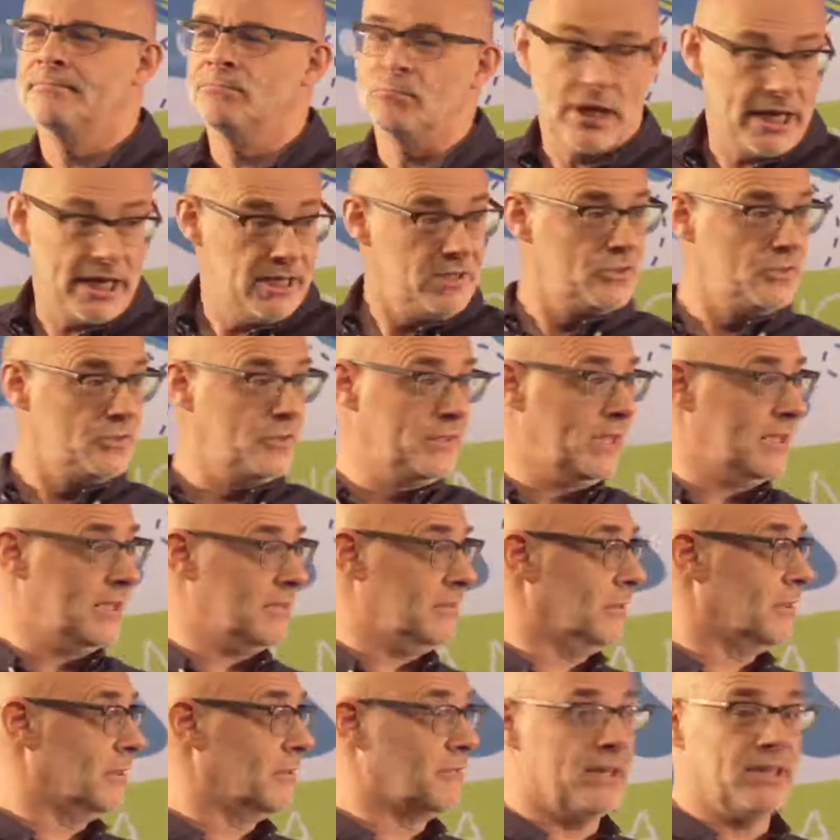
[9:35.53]
I do that
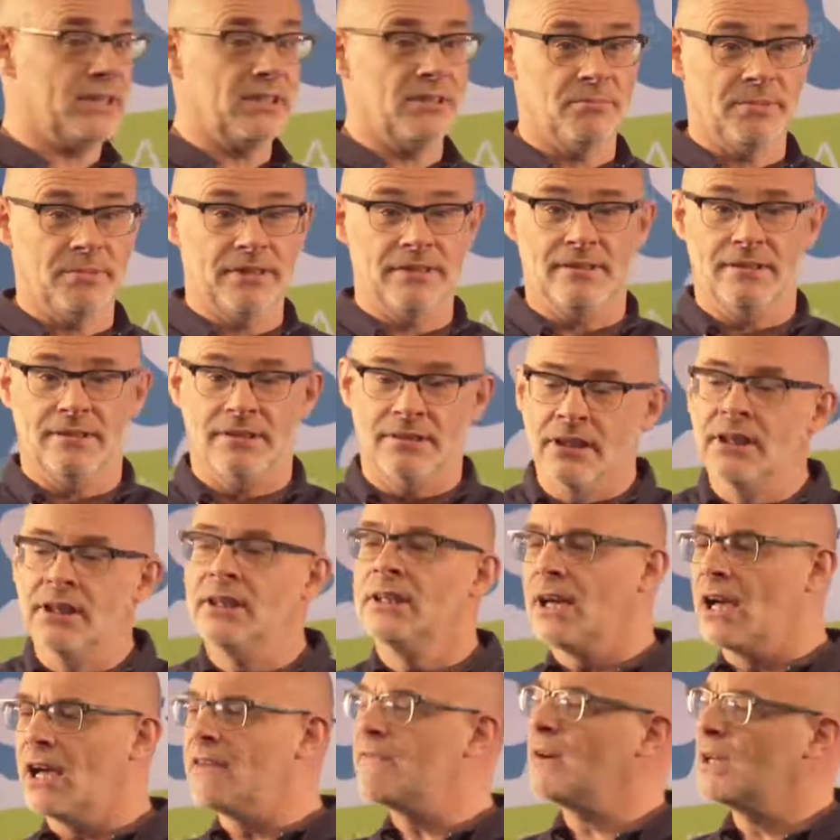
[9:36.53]
on a regular basis.
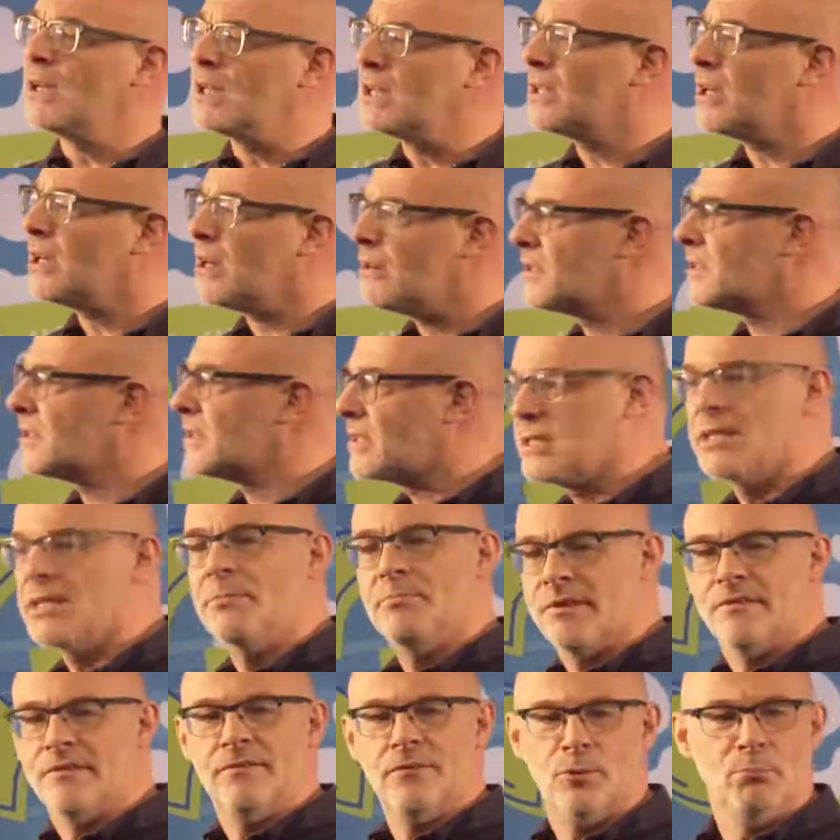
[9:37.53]
I find it hard to sleep
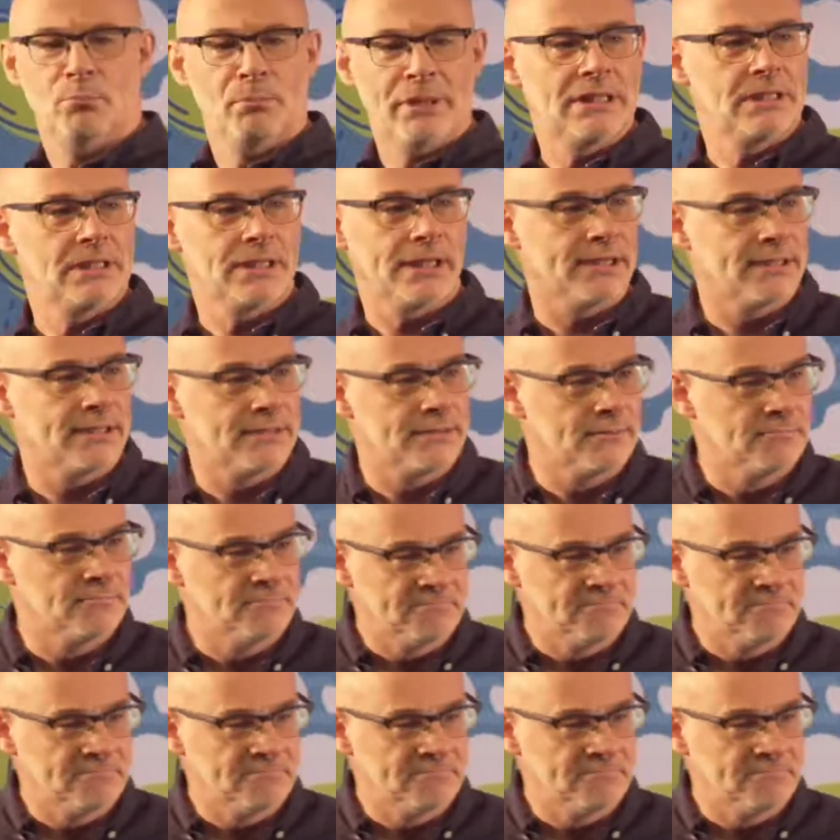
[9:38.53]
before midnight.